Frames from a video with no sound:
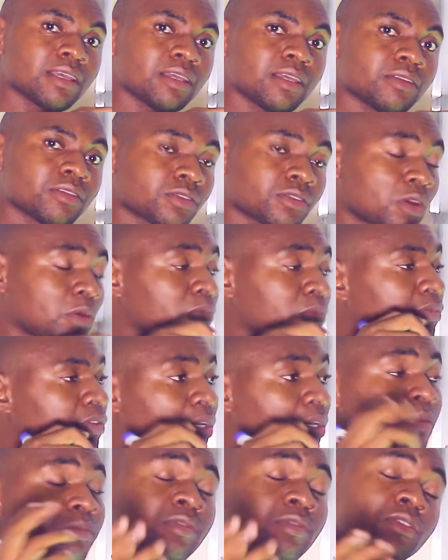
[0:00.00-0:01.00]

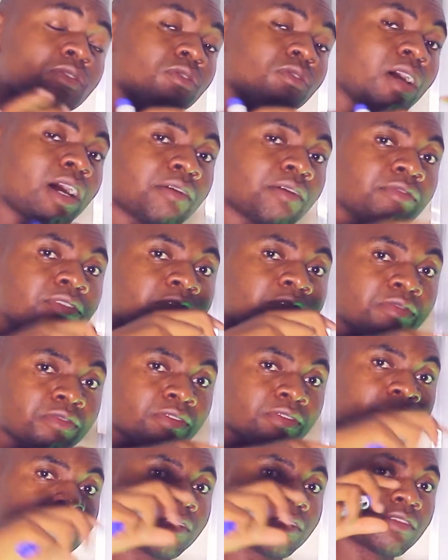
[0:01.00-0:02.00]
Sometimes you have
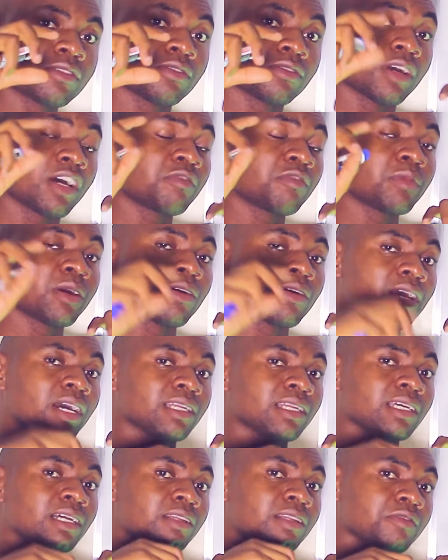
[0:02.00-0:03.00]

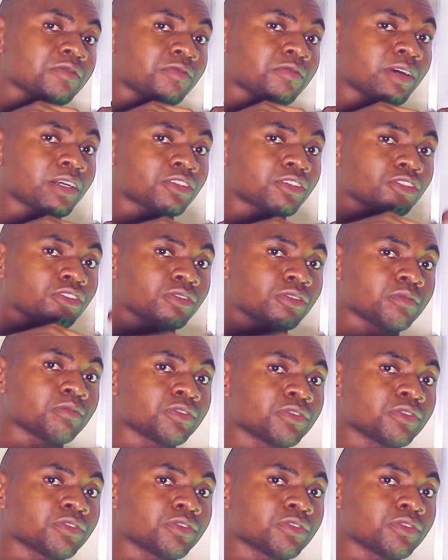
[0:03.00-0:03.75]
myocardial infarction